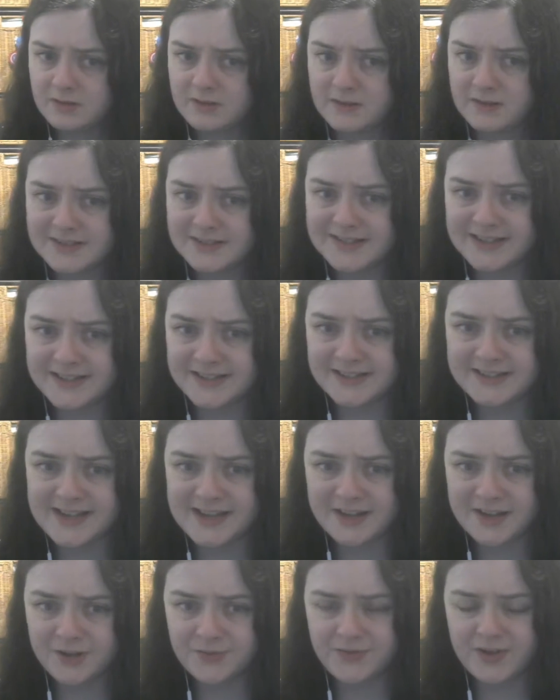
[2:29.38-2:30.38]
Because it could
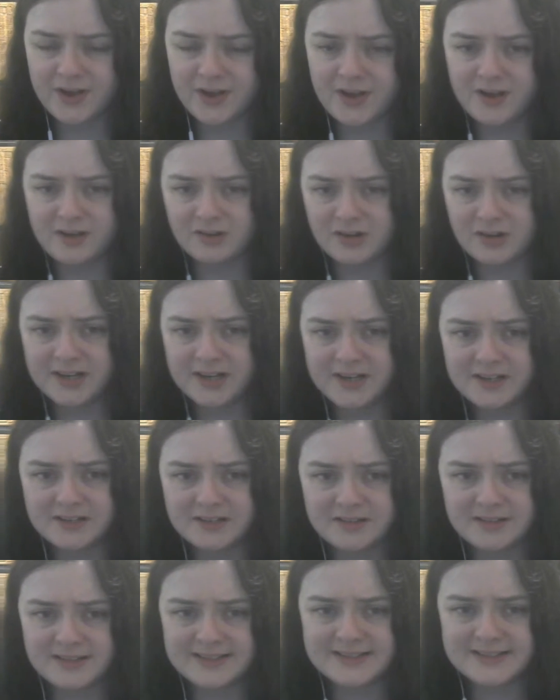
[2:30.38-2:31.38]
take over her, right?
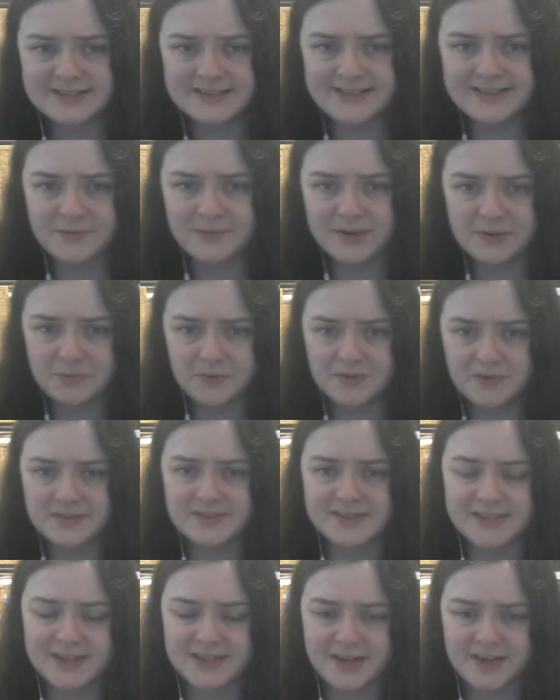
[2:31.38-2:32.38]
Is, is that what it
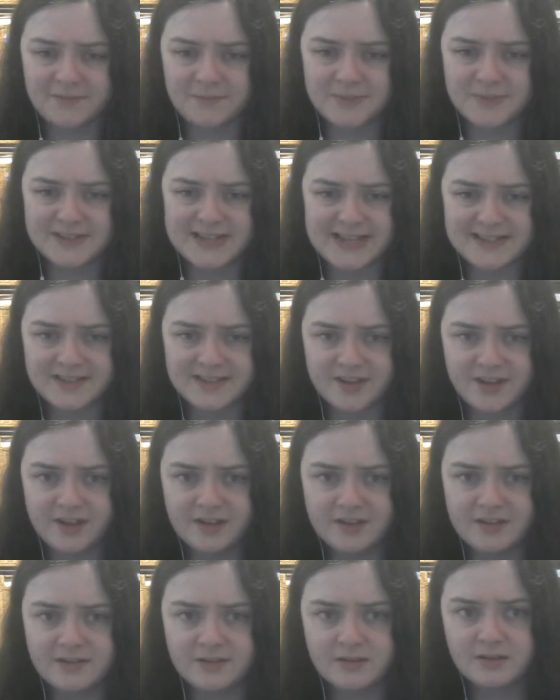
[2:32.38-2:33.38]
wants, to kind of possess
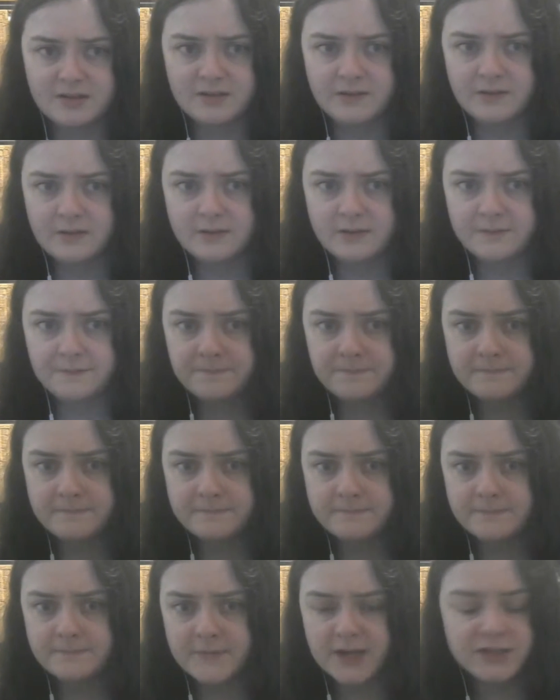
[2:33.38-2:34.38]
her?
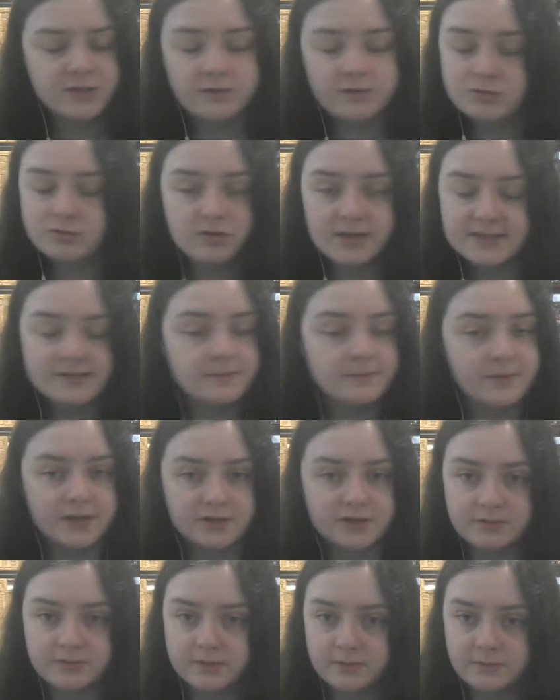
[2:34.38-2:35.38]
I don't trust the
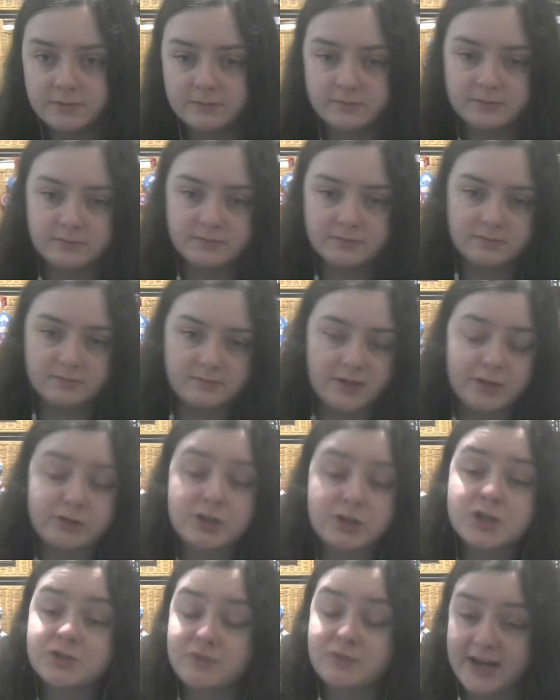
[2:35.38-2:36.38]
mushroom. I
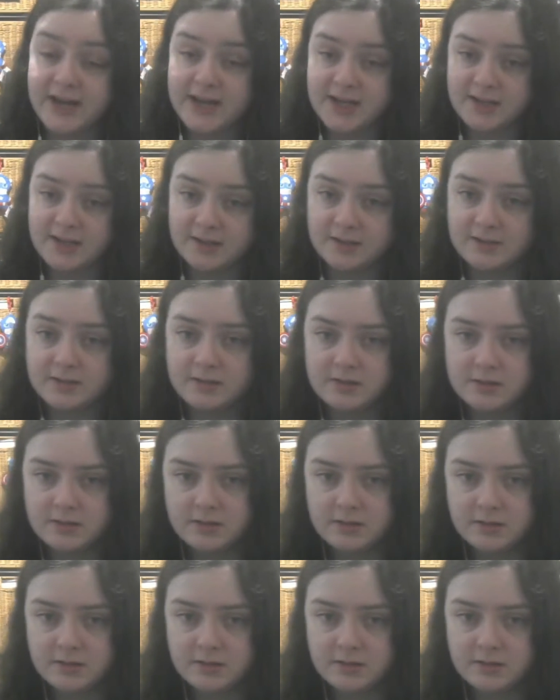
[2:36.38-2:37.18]
trust Raelle.